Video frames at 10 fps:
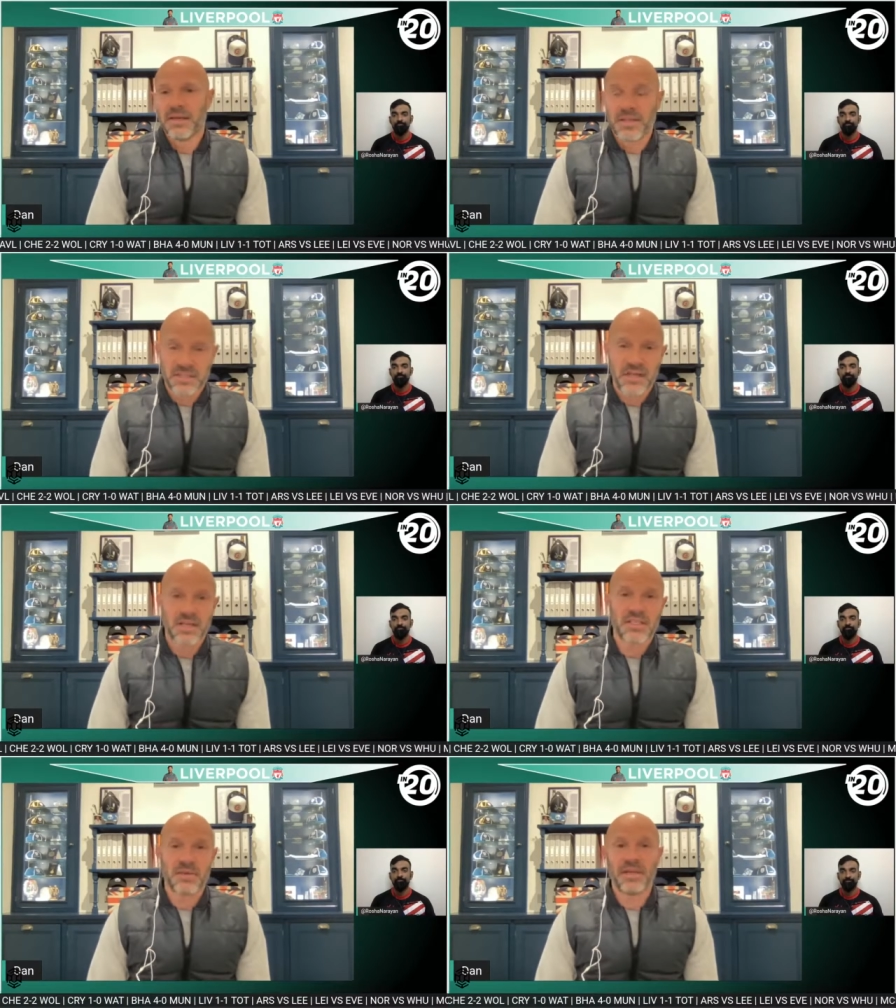They
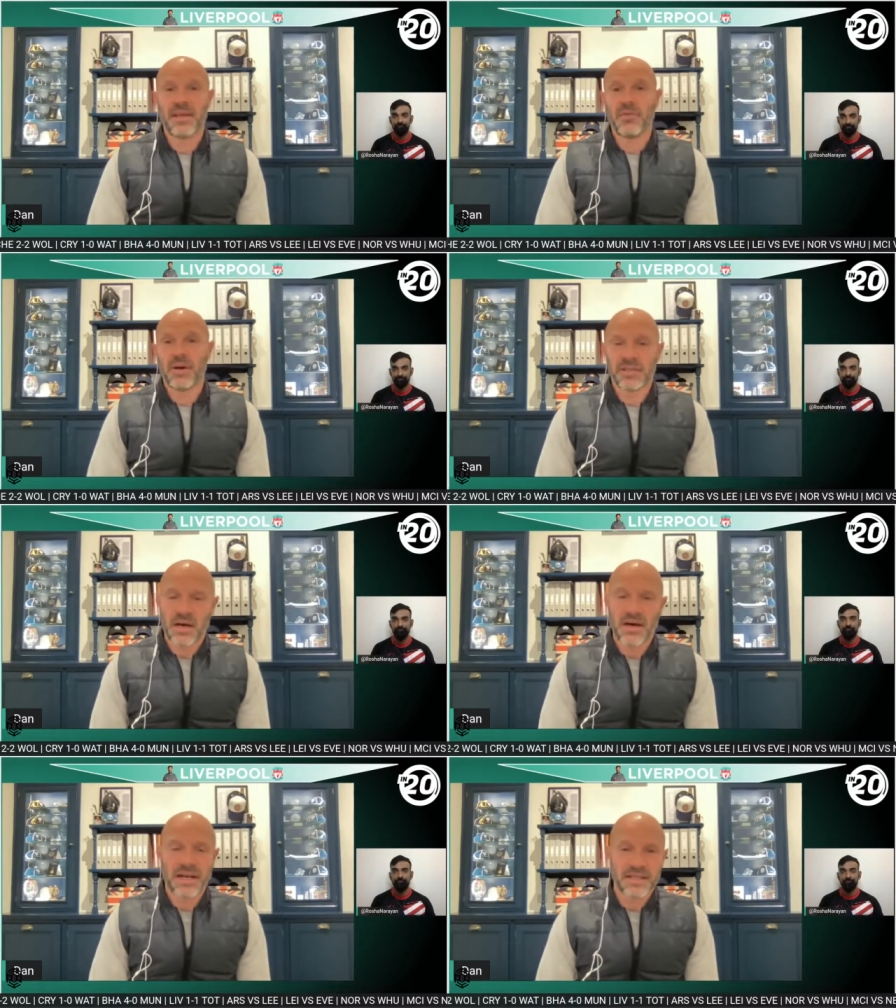stuck to it. They worked
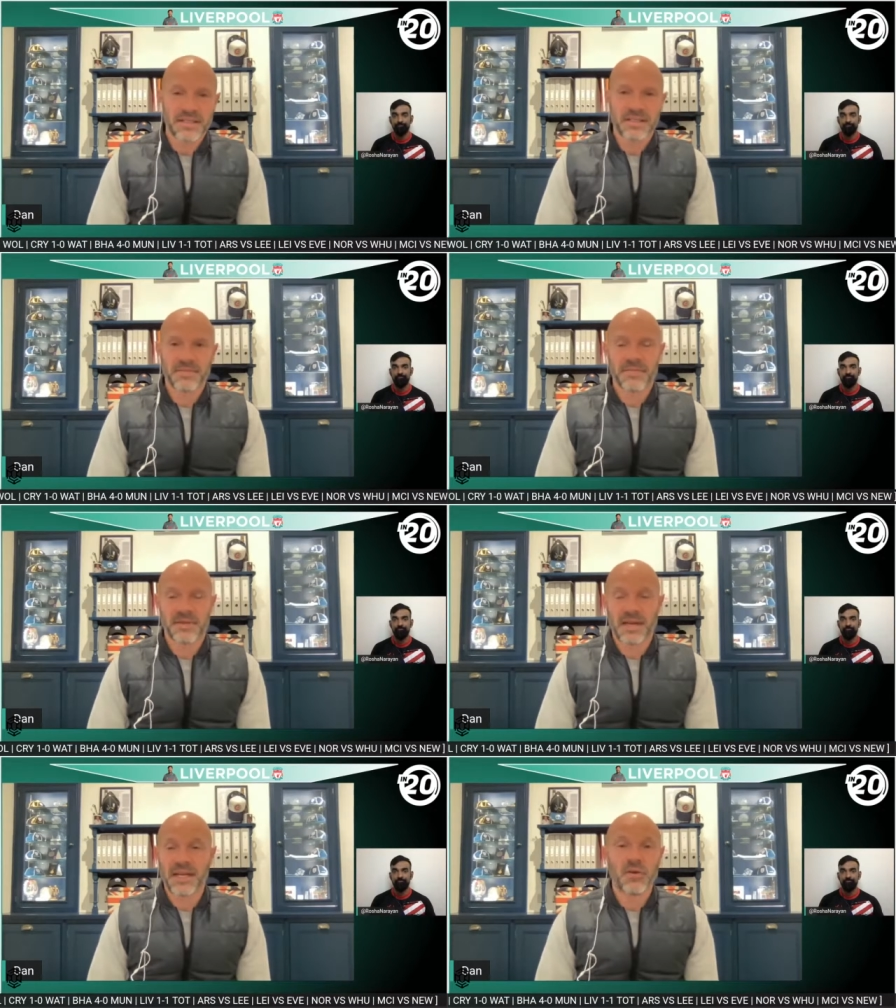hard at it,
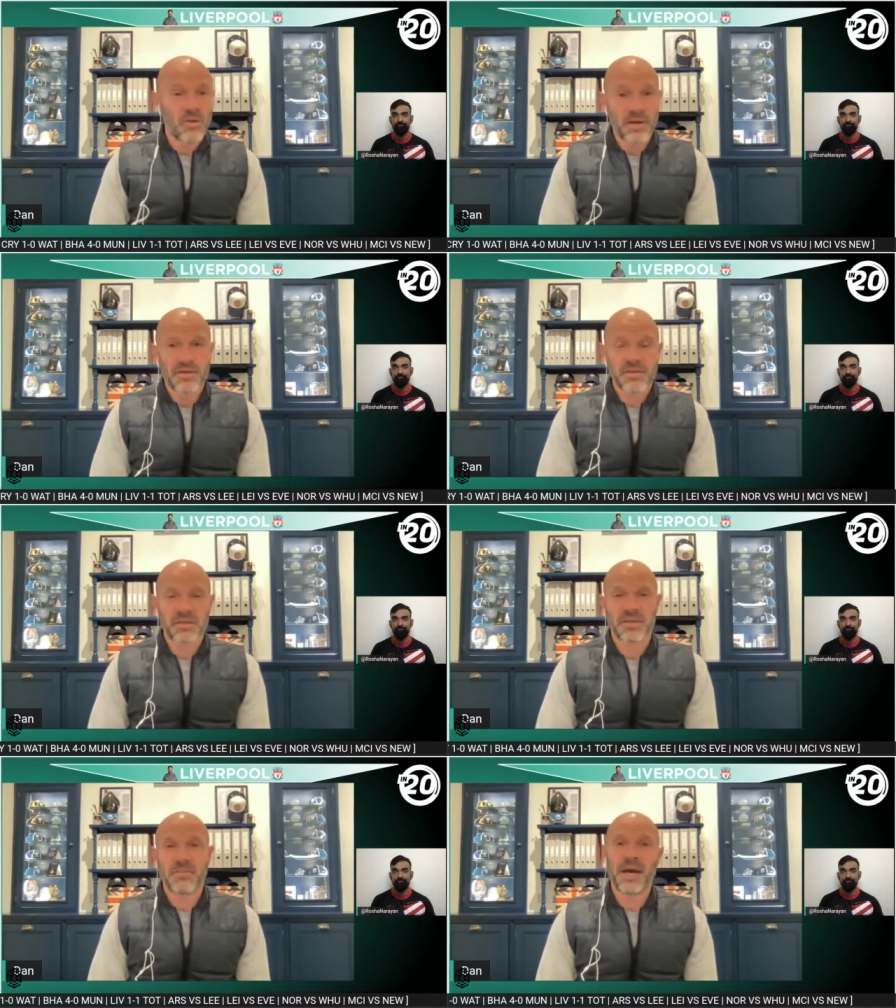and it
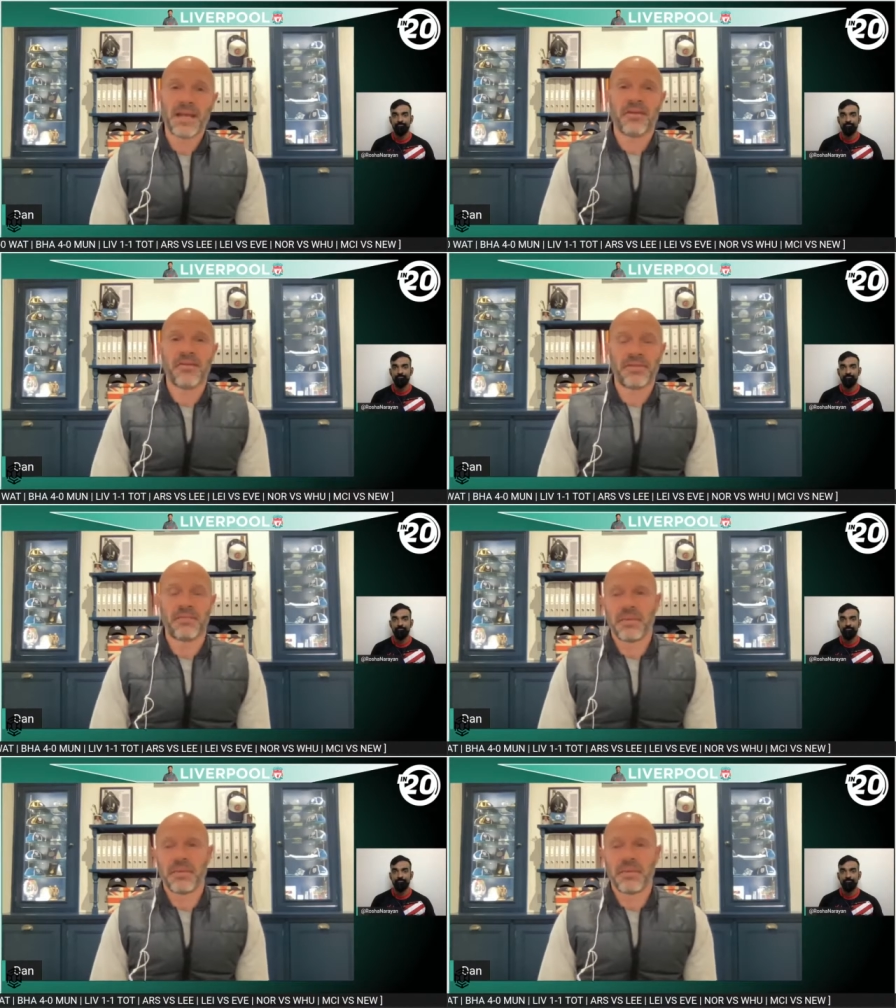almost paid off for them.